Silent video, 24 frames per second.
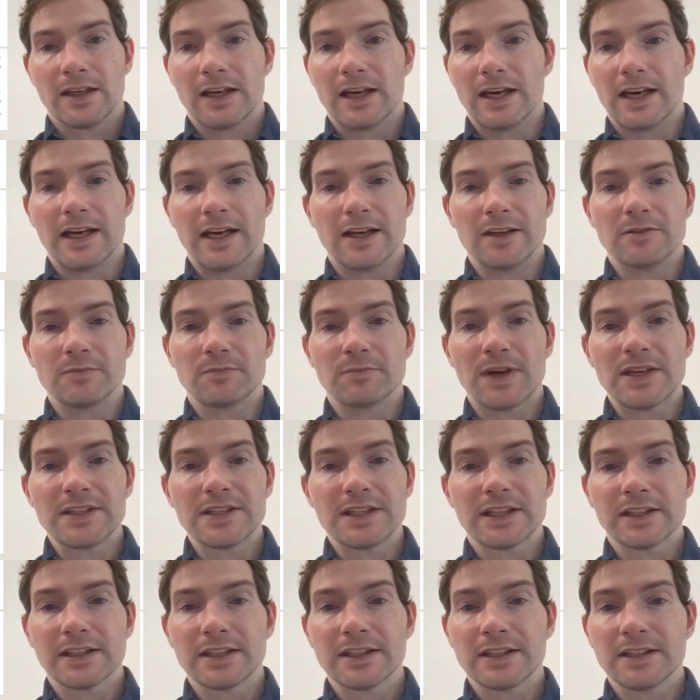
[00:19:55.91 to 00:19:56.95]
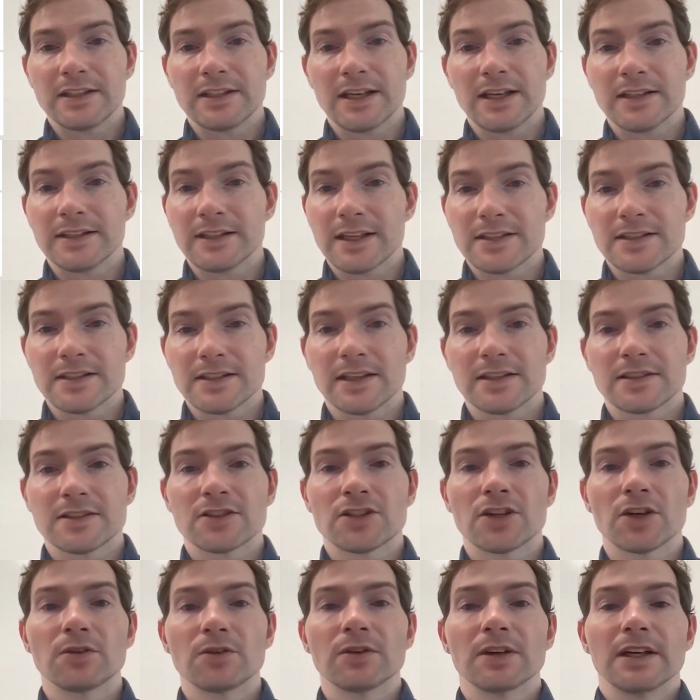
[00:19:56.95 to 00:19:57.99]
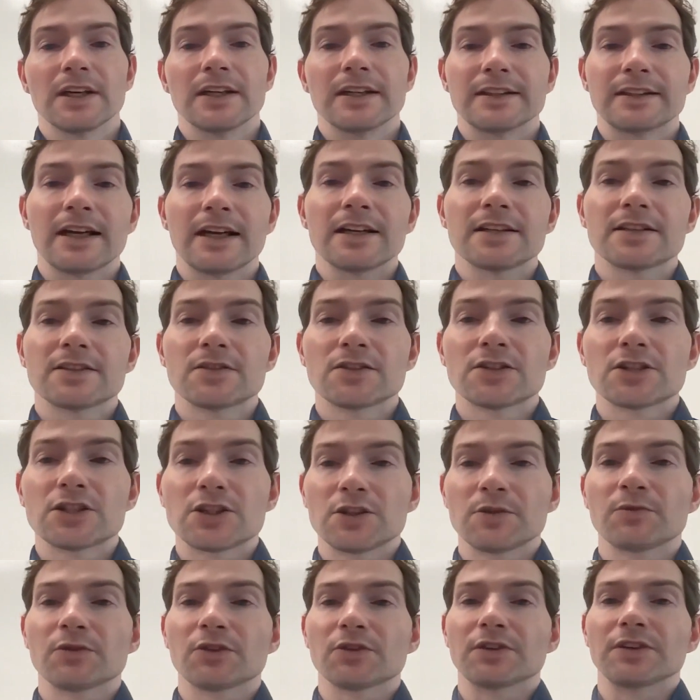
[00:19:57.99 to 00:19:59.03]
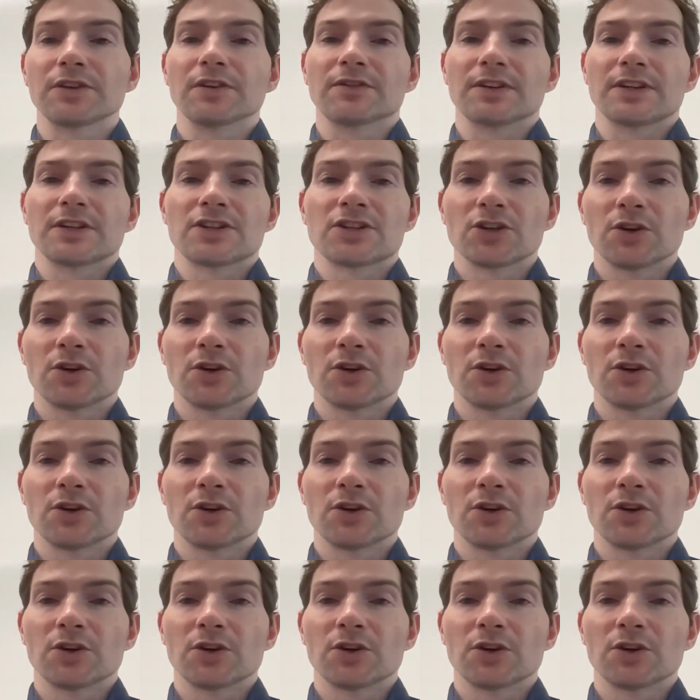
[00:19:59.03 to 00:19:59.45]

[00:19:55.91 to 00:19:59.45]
And basically that's it. So that's the summary of it.